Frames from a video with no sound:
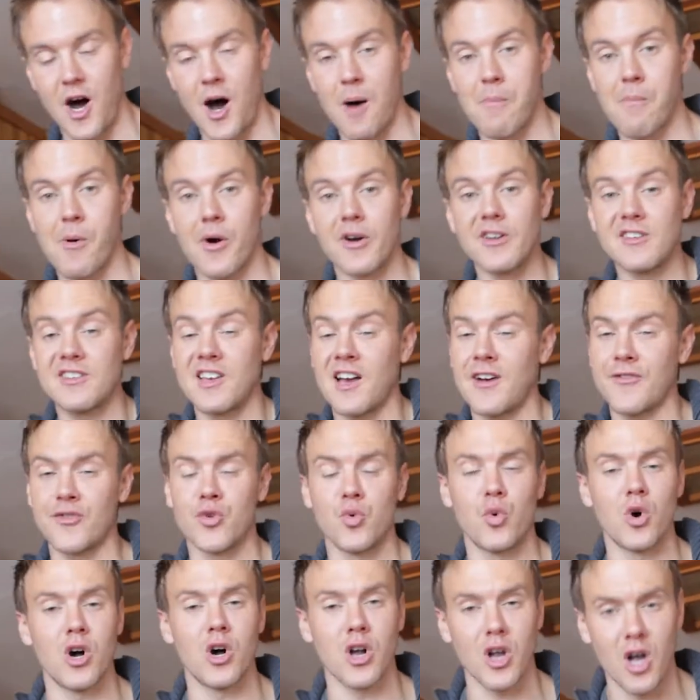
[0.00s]
Our bodies have
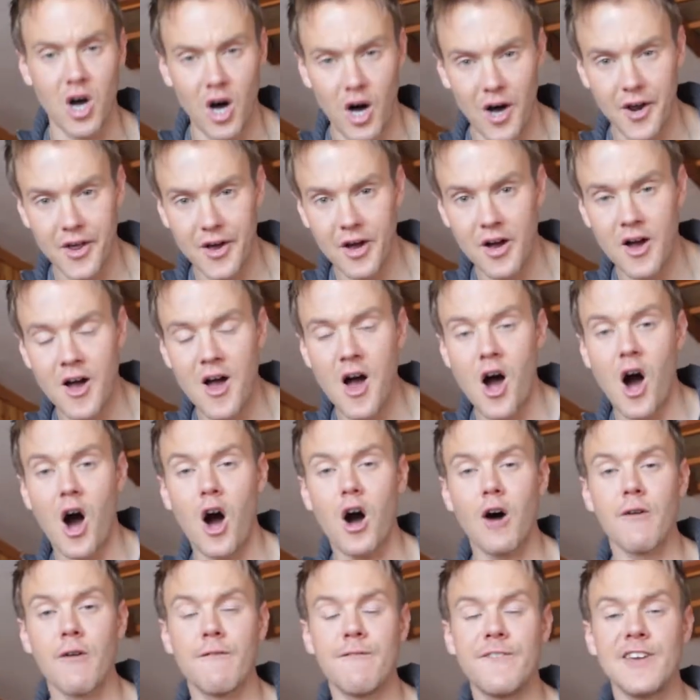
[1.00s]
to work harder,
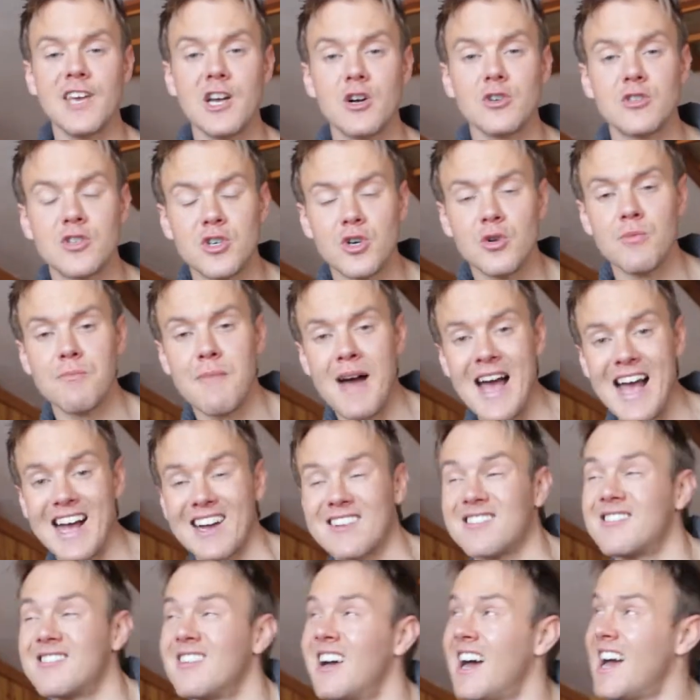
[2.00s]
our VO2
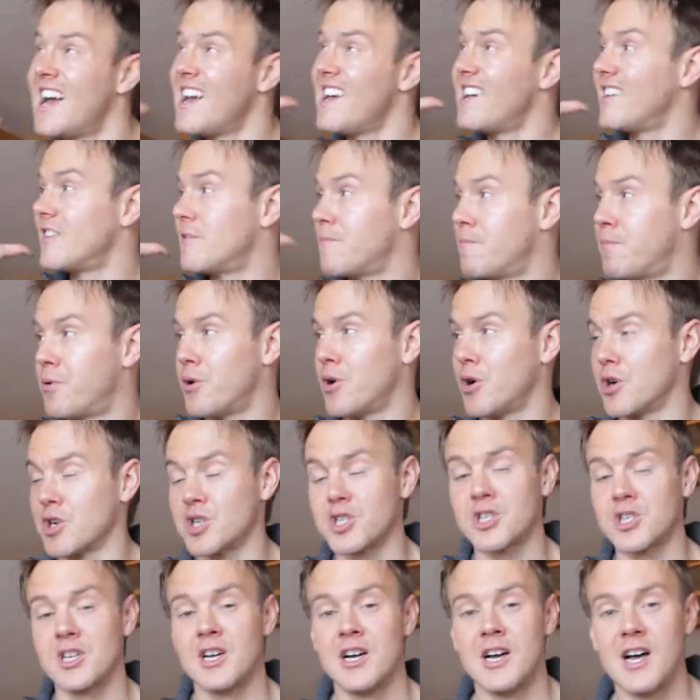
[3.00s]
max is
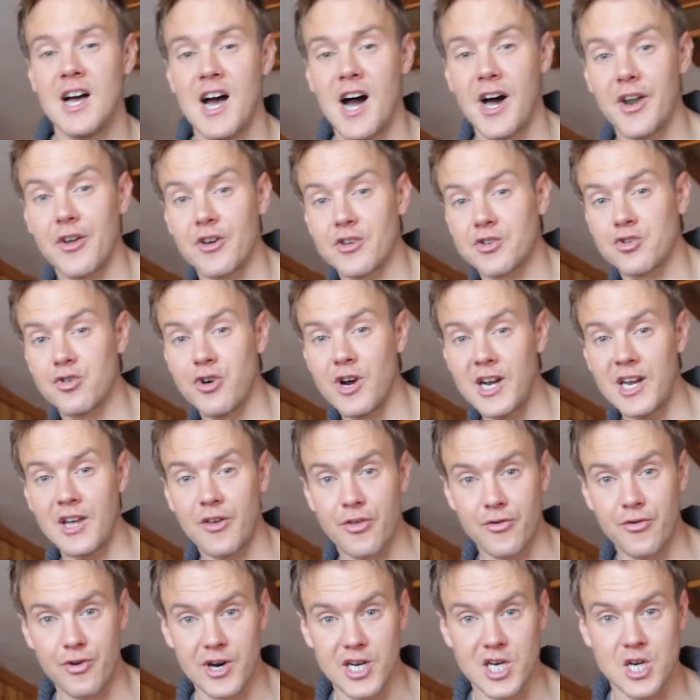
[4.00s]
pushed, and our training
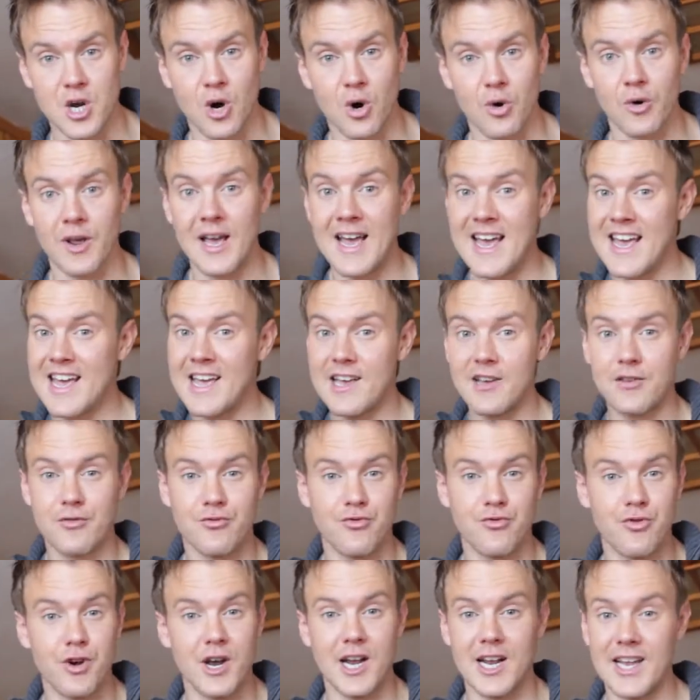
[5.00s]
threshold is
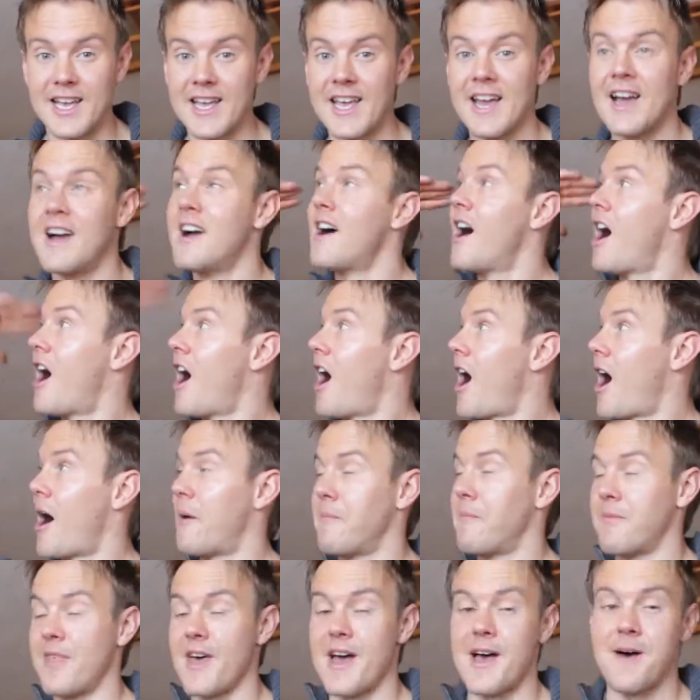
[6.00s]
really
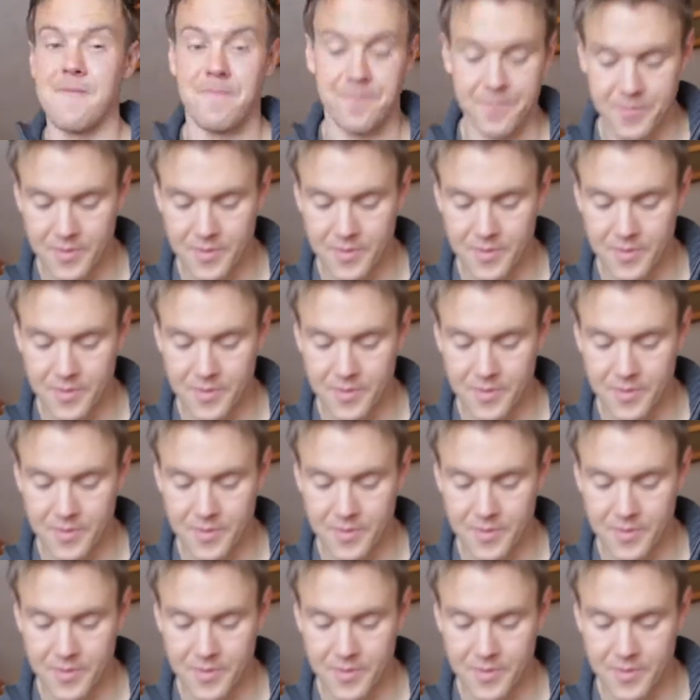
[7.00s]
up there.